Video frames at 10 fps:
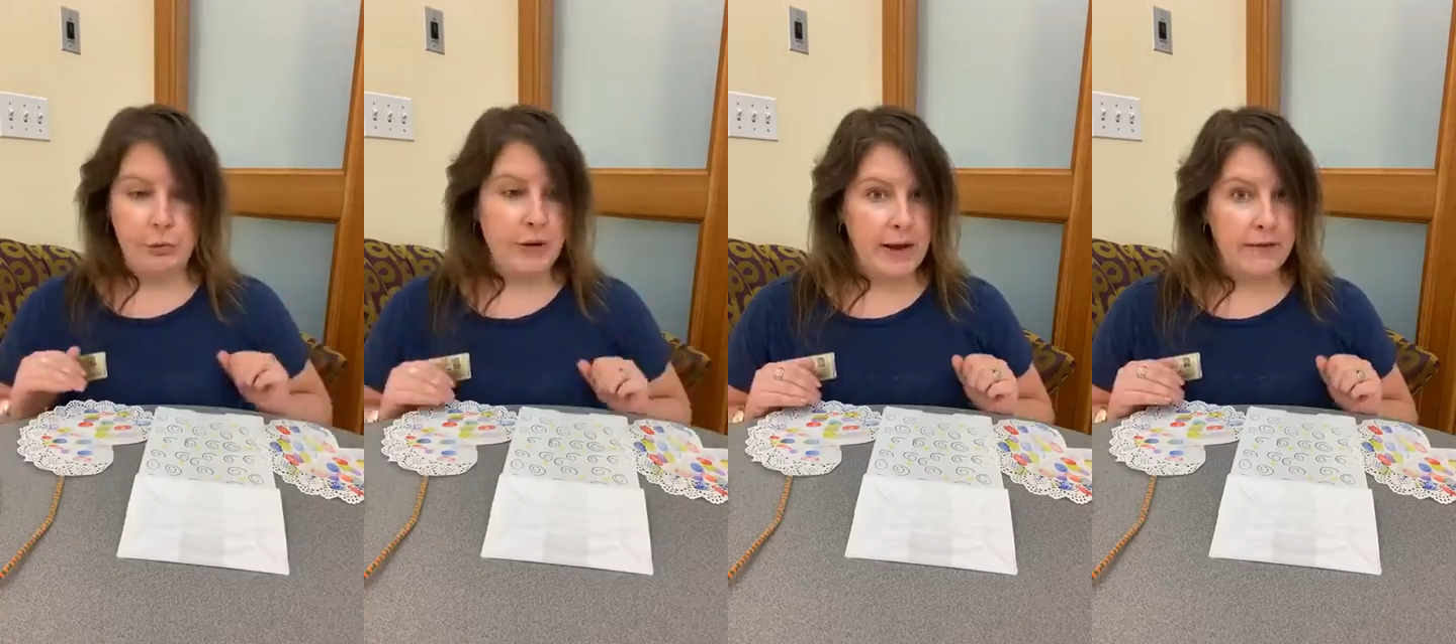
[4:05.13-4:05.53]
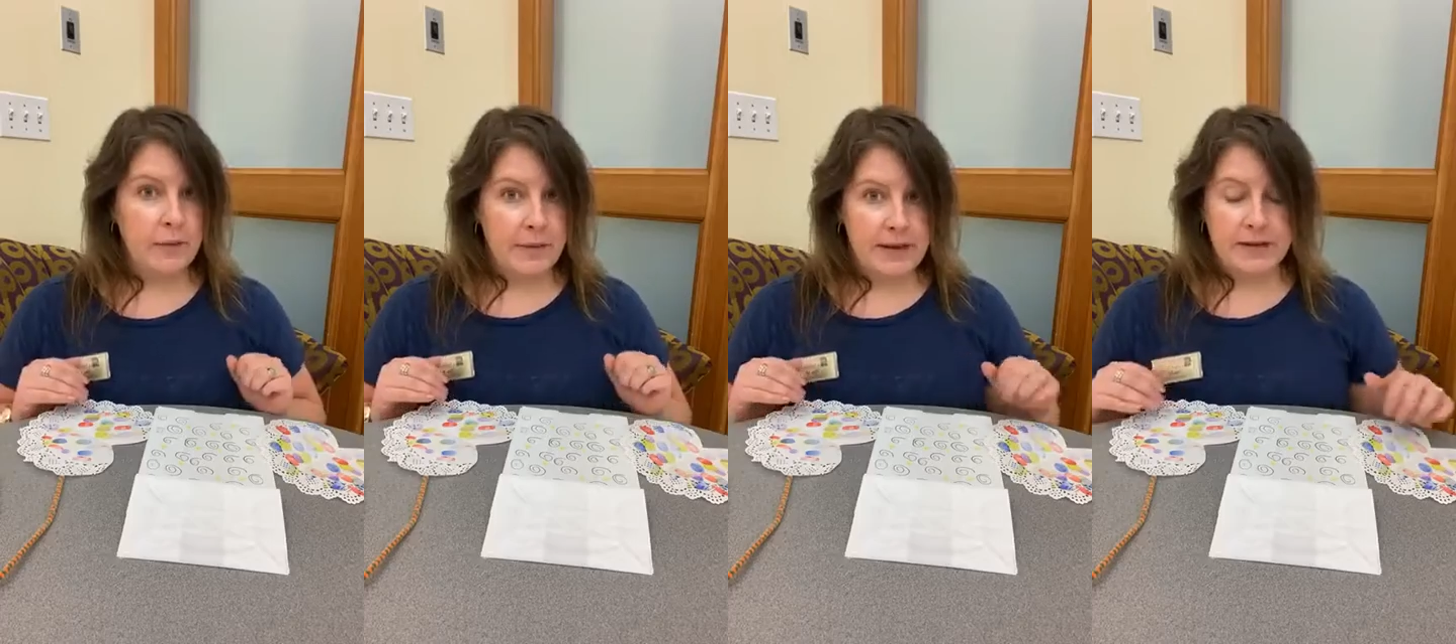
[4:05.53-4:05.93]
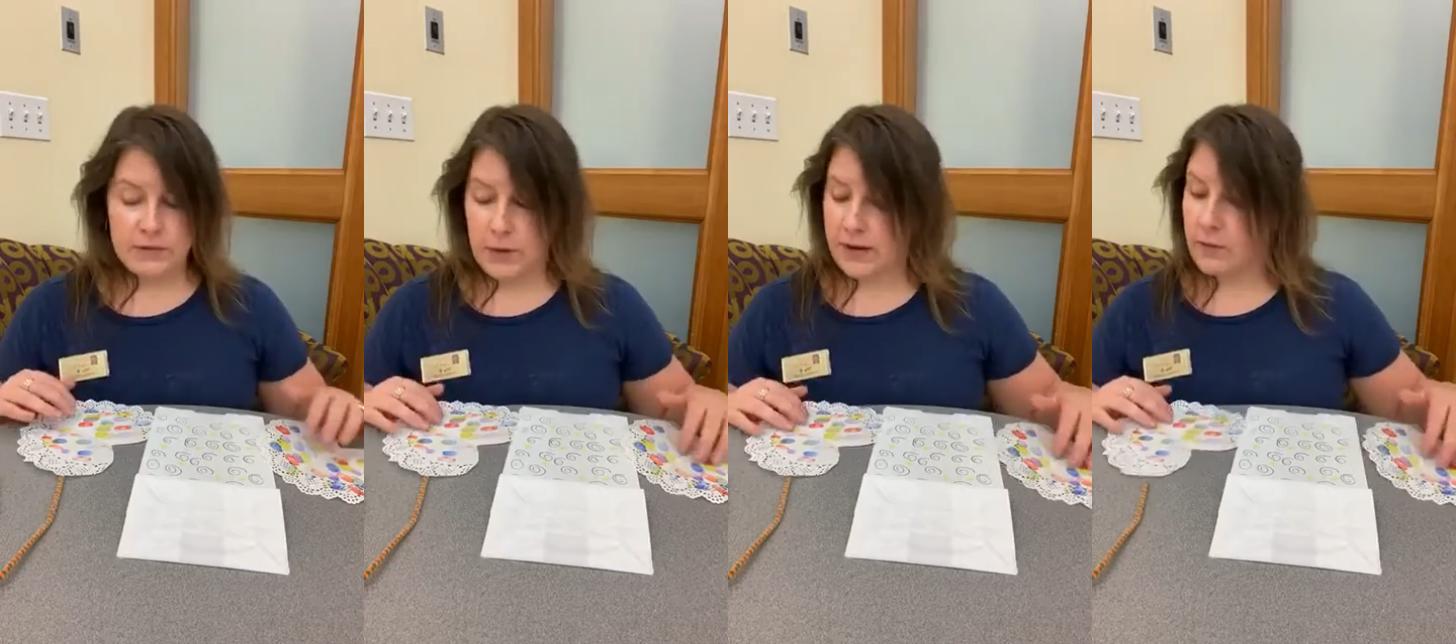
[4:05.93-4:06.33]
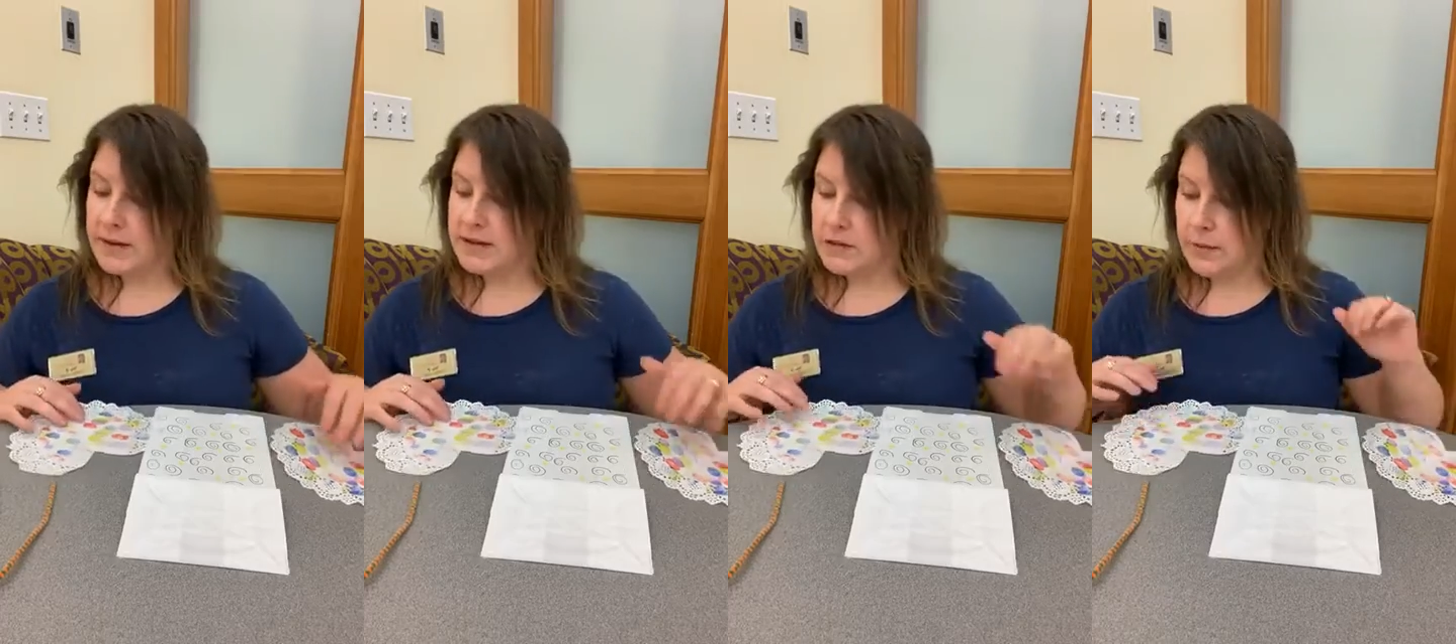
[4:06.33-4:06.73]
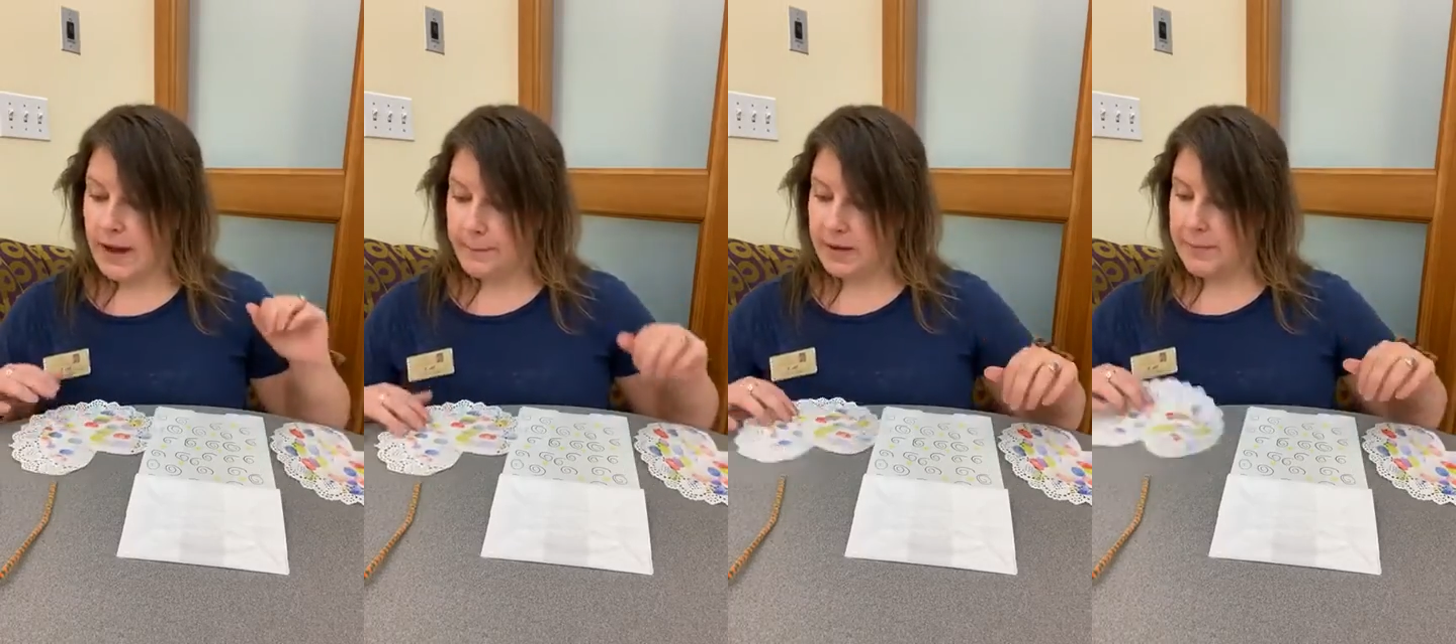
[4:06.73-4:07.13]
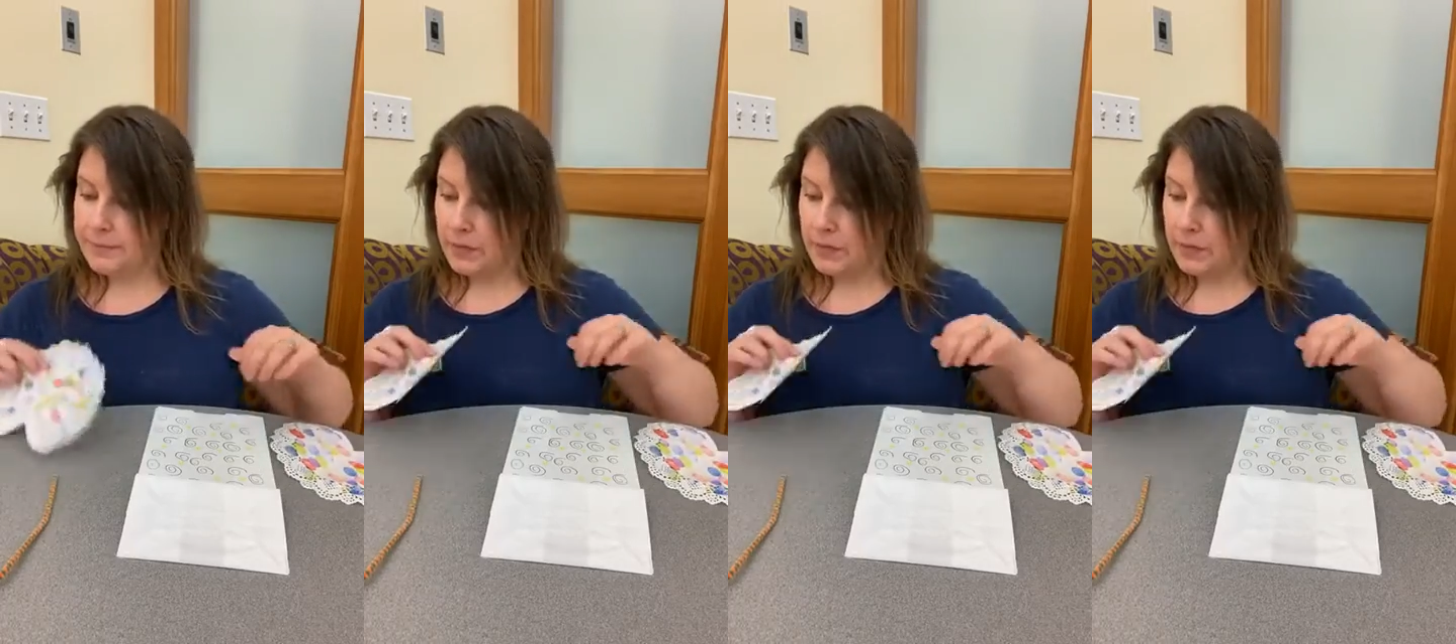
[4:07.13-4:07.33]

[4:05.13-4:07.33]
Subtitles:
Whatever makes you happy.